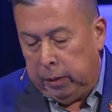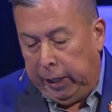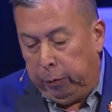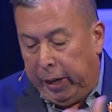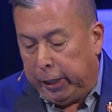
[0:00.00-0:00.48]

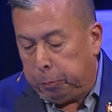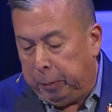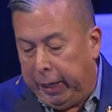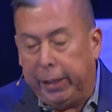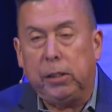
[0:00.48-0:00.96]
He would ask
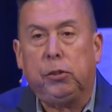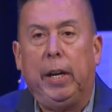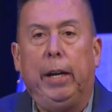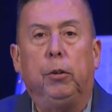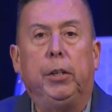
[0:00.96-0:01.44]
me how to
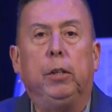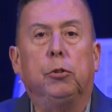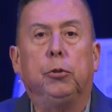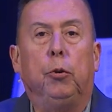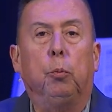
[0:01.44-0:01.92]
say or use
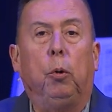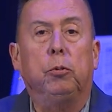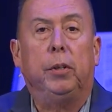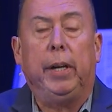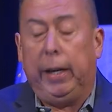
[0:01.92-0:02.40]
certain
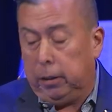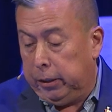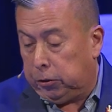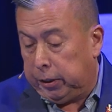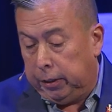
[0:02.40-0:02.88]
words in
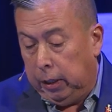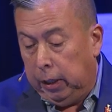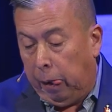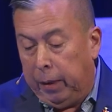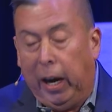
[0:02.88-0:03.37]
English, and
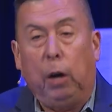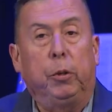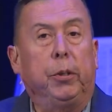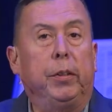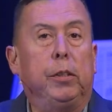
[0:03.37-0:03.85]
I
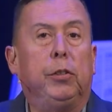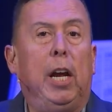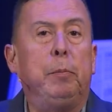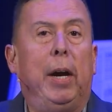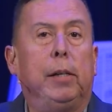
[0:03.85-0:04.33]
would do the
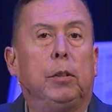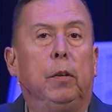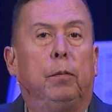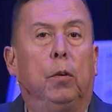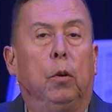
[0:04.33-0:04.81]
same,
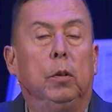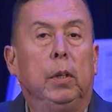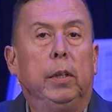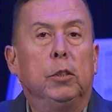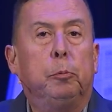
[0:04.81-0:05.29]
asking for
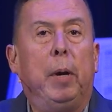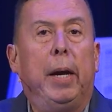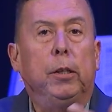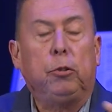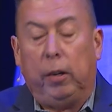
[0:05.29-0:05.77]

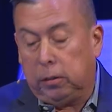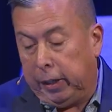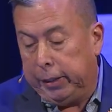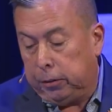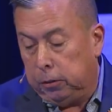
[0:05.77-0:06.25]
Spanish
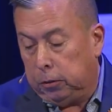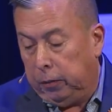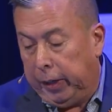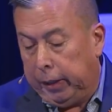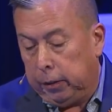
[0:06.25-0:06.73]
translations
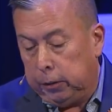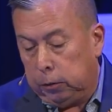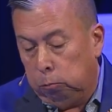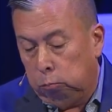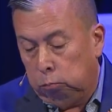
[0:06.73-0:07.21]
of
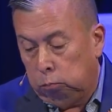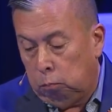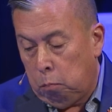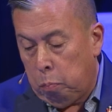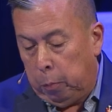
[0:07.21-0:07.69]
English.
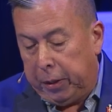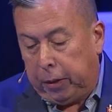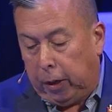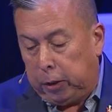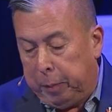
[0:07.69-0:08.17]
We
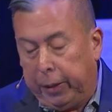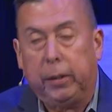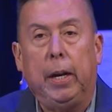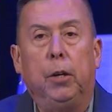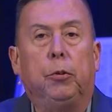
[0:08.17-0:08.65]
talked about our
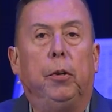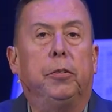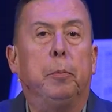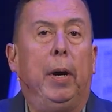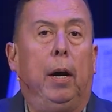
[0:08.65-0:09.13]

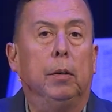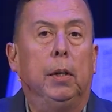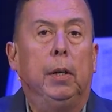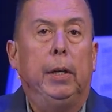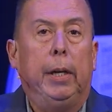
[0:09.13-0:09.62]
countries, about
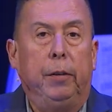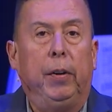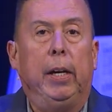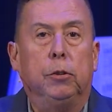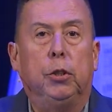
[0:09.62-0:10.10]

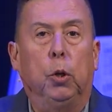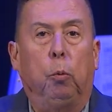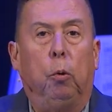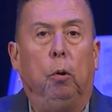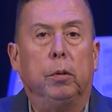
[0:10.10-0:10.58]
events in the
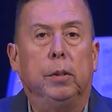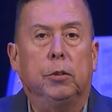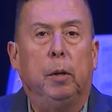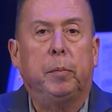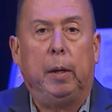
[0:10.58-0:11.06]
world, and
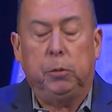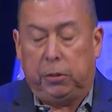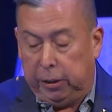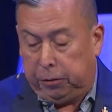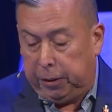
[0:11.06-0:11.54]
sometimes
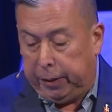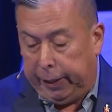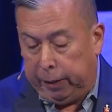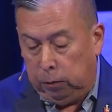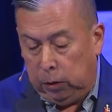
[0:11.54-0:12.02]
just
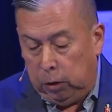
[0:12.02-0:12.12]
today.